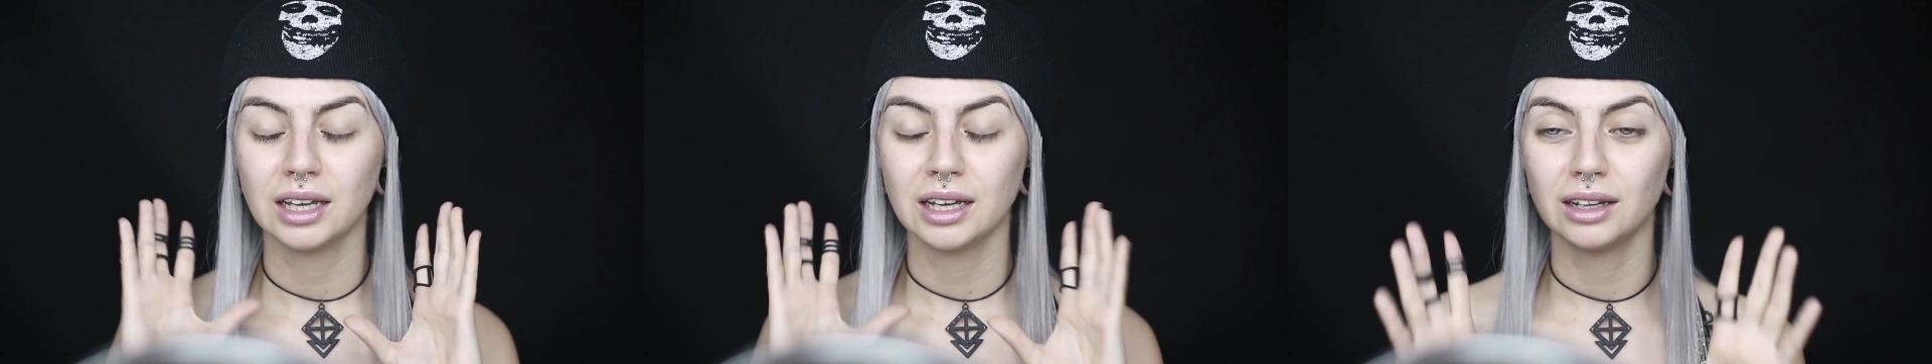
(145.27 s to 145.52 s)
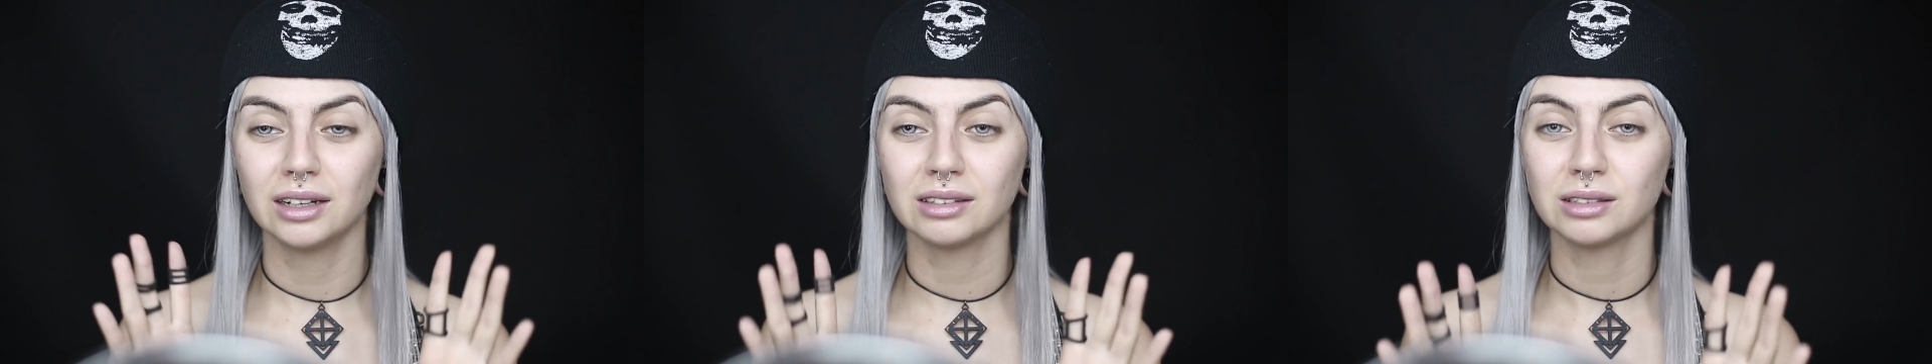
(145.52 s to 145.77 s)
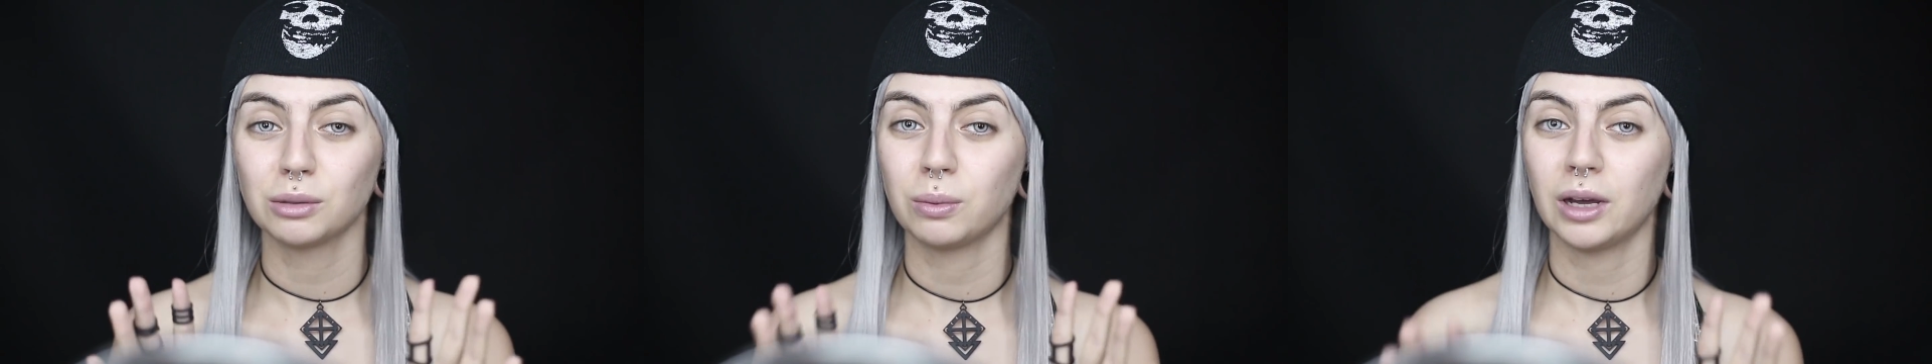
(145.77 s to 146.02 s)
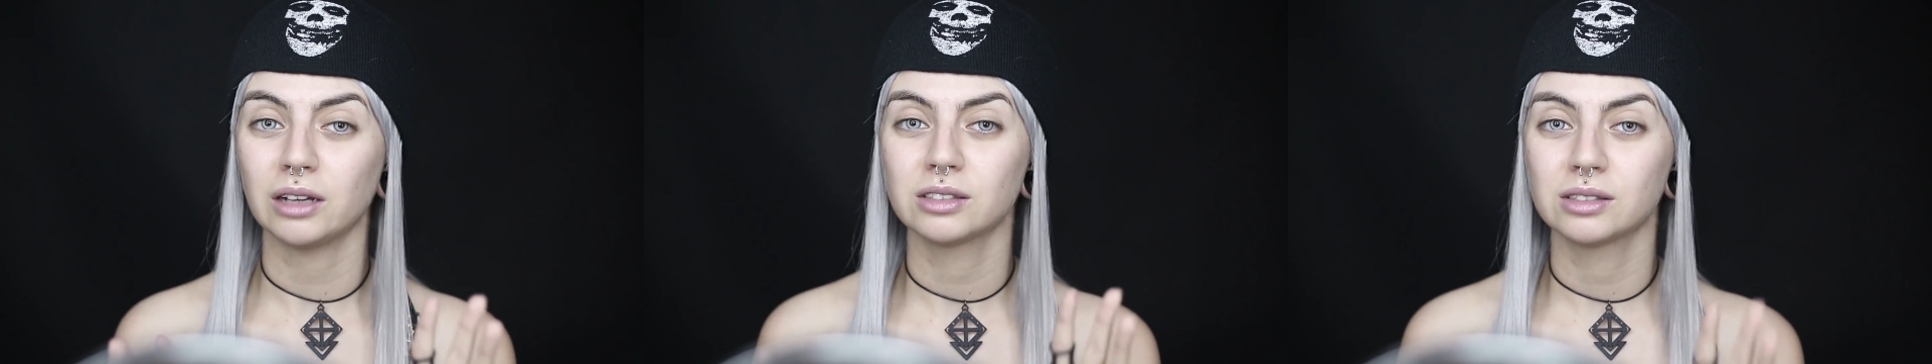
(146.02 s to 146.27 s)
it is the
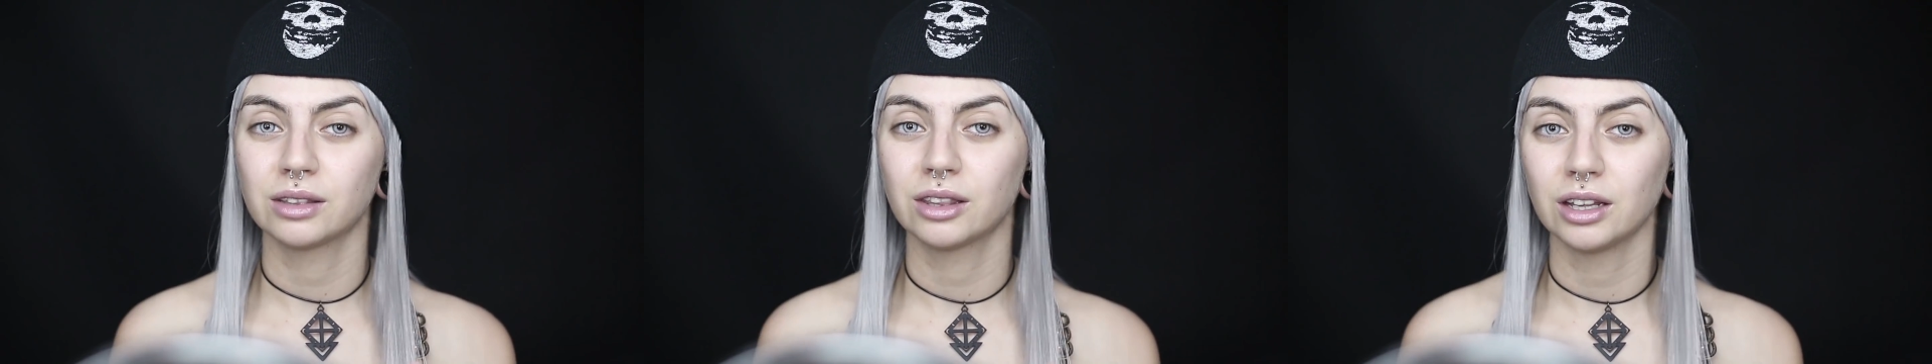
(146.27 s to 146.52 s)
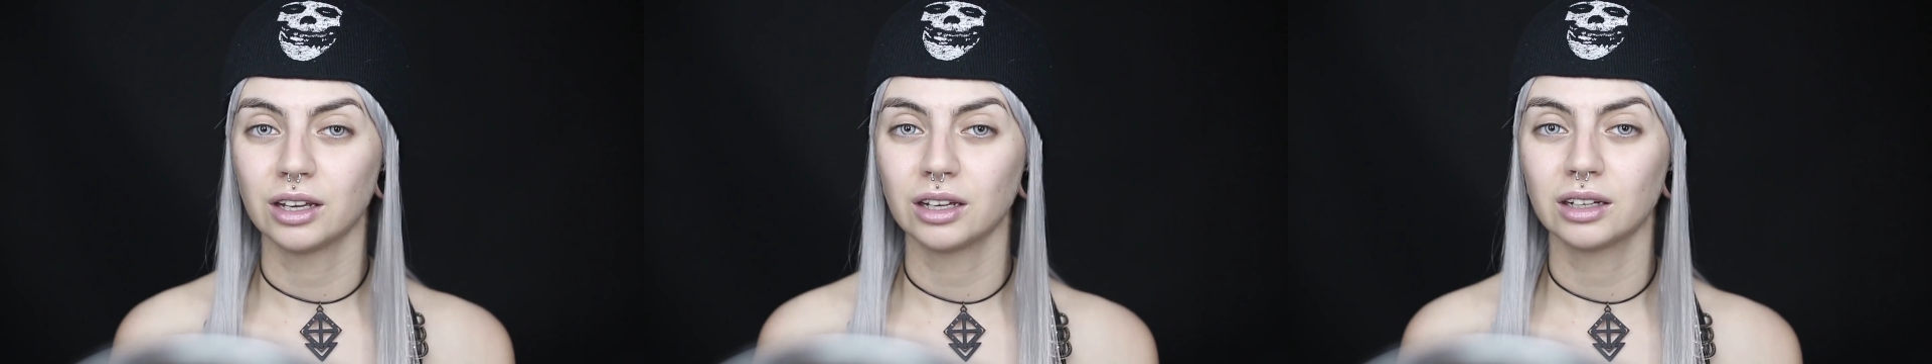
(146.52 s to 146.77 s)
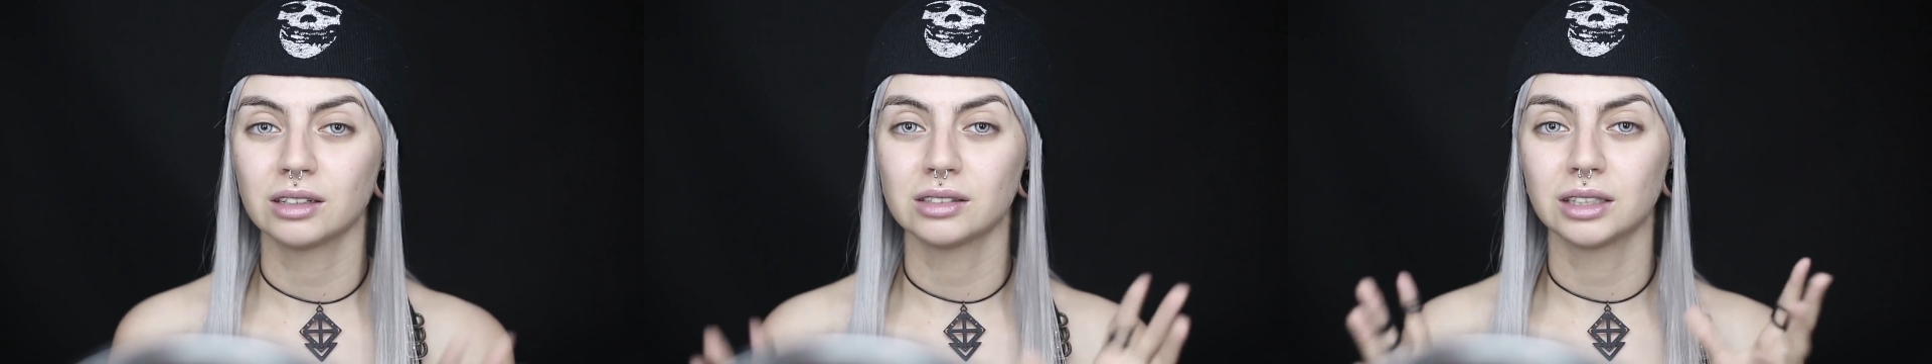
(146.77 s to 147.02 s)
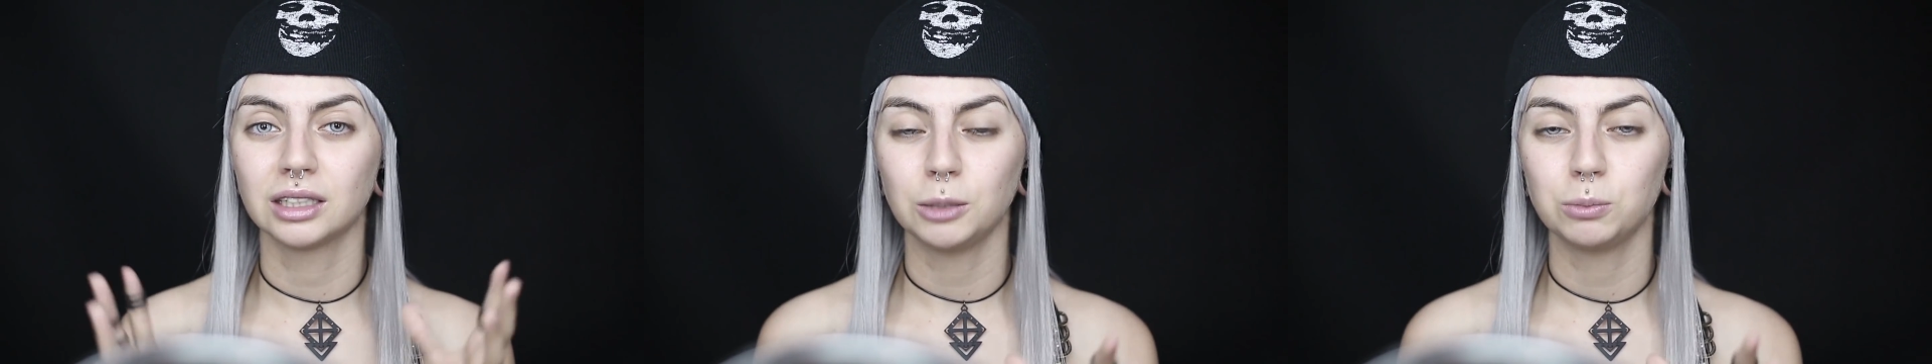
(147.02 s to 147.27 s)
best thing
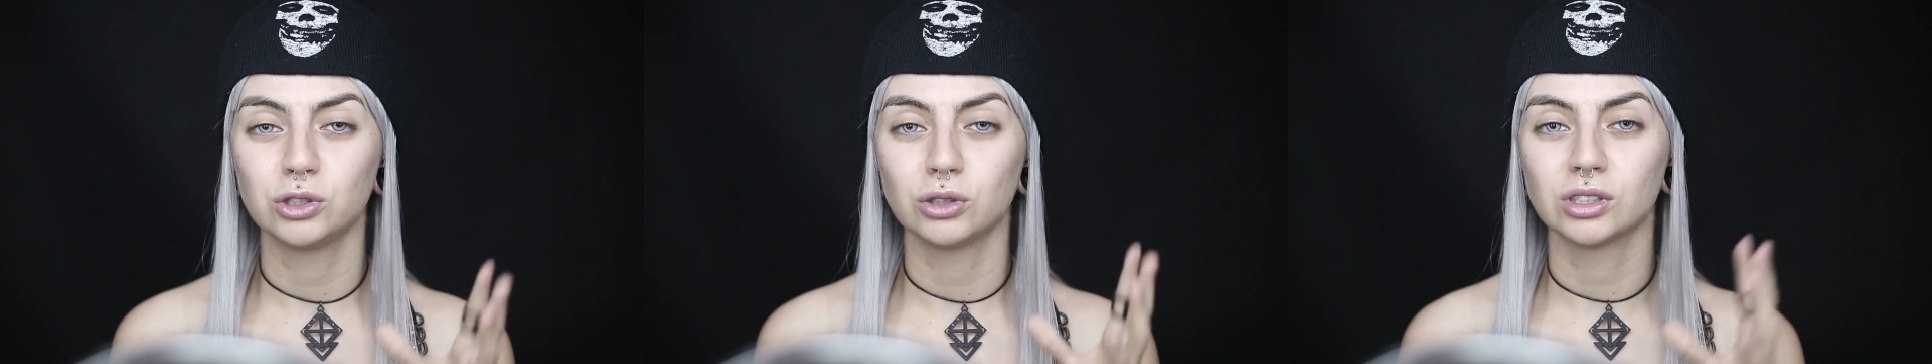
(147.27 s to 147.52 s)
because it keeps